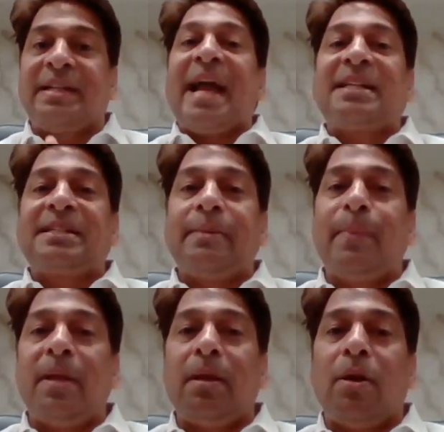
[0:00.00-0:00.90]

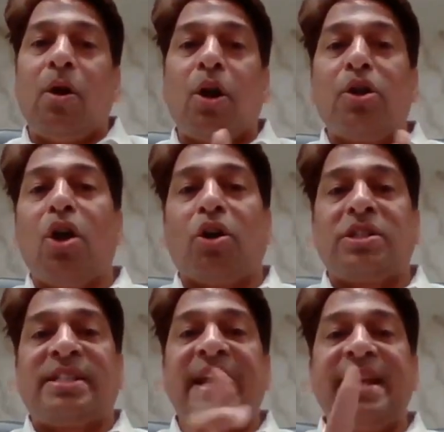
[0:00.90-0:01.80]
taxable or
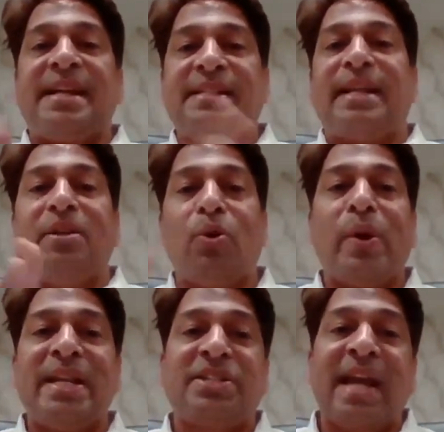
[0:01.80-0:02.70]
not? Say yes and
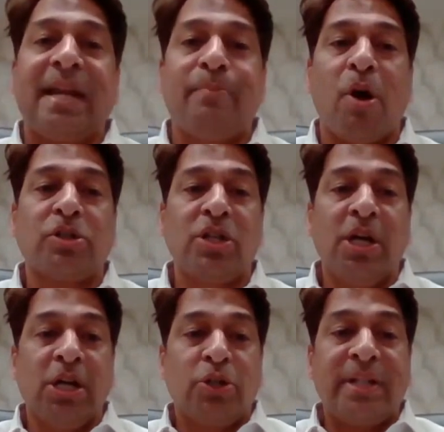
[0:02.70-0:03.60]
no in a chat box
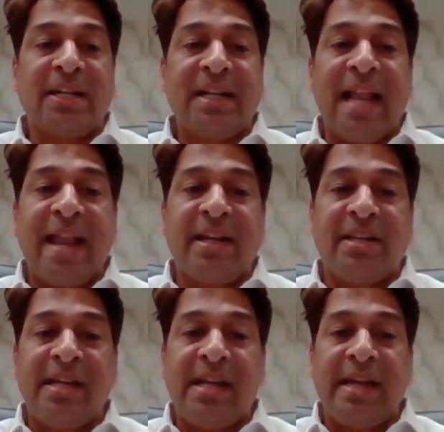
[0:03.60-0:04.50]
so that
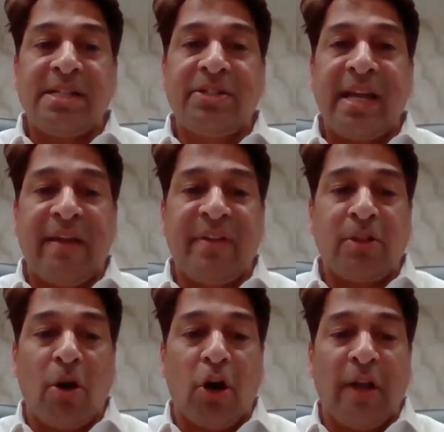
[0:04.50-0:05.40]
clarity is there
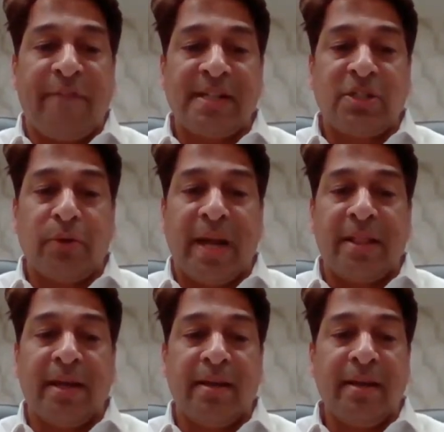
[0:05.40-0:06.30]
with all of us
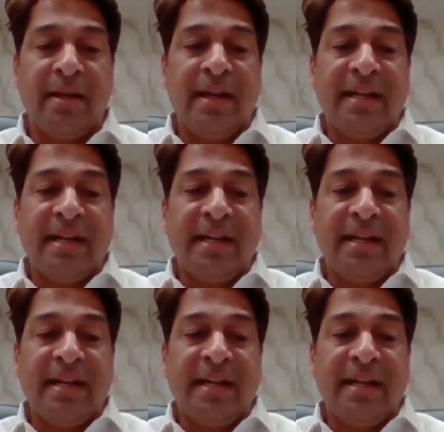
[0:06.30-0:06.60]
together.